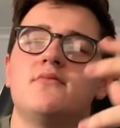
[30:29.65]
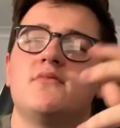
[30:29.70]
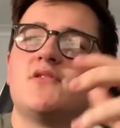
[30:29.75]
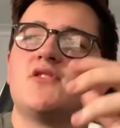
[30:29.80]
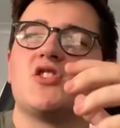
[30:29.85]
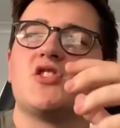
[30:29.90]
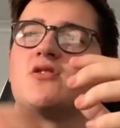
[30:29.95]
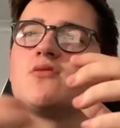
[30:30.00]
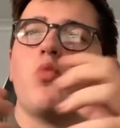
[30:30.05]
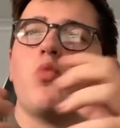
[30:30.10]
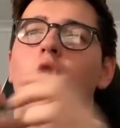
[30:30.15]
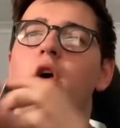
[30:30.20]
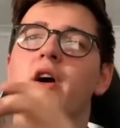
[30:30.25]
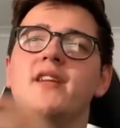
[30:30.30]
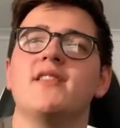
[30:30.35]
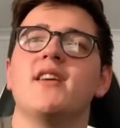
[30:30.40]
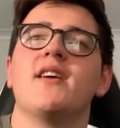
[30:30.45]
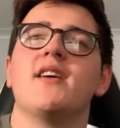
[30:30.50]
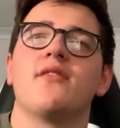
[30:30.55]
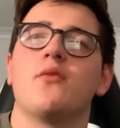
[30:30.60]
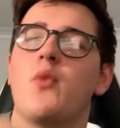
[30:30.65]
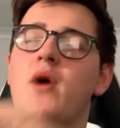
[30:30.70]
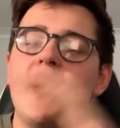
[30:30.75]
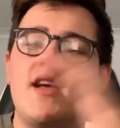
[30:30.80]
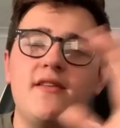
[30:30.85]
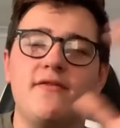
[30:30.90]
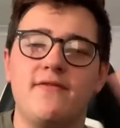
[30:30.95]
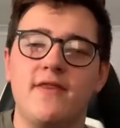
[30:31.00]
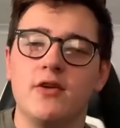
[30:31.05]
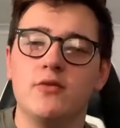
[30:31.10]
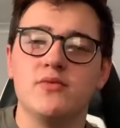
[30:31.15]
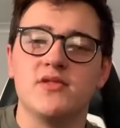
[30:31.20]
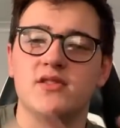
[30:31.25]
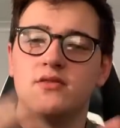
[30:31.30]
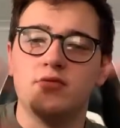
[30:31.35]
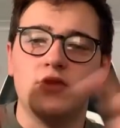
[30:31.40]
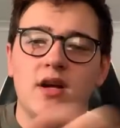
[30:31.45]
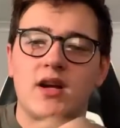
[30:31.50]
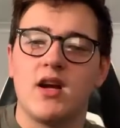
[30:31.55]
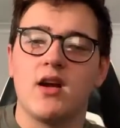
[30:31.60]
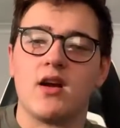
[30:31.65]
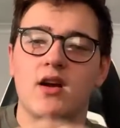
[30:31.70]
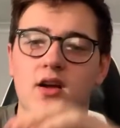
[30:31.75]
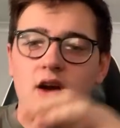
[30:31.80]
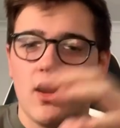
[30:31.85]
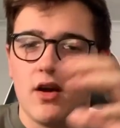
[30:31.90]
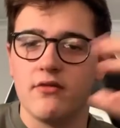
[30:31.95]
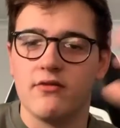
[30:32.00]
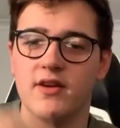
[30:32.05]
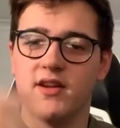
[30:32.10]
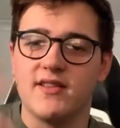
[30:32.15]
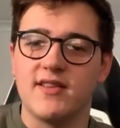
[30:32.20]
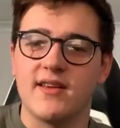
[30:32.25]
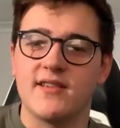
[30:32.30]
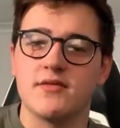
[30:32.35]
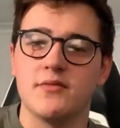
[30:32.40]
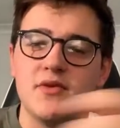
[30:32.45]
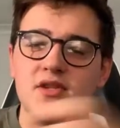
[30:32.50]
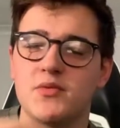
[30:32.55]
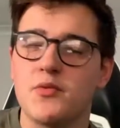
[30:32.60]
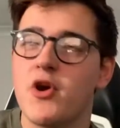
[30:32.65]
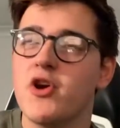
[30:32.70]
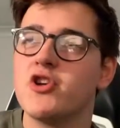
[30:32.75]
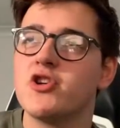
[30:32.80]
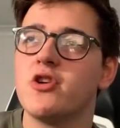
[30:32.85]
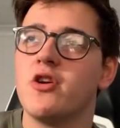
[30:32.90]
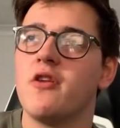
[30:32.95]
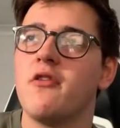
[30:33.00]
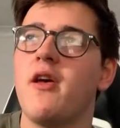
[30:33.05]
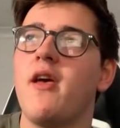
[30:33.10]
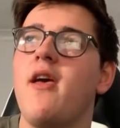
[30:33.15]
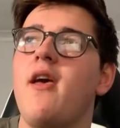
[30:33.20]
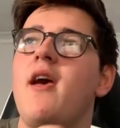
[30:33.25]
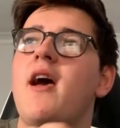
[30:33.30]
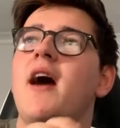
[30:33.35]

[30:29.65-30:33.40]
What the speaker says: just what he does, the way he films, and like I kind of really take some inspiration on it.